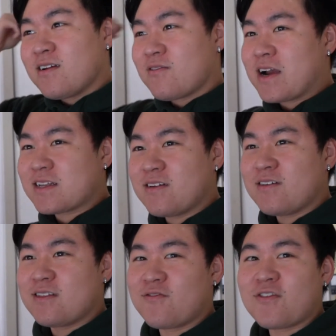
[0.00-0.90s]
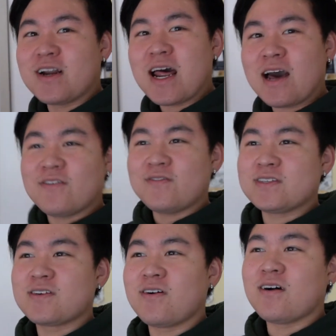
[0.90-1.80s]
wrecked the front half of
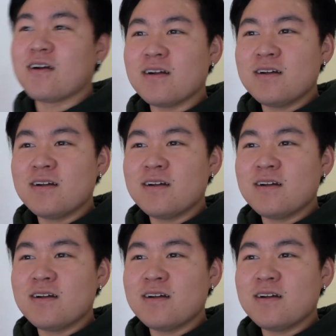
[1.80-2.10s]
his car.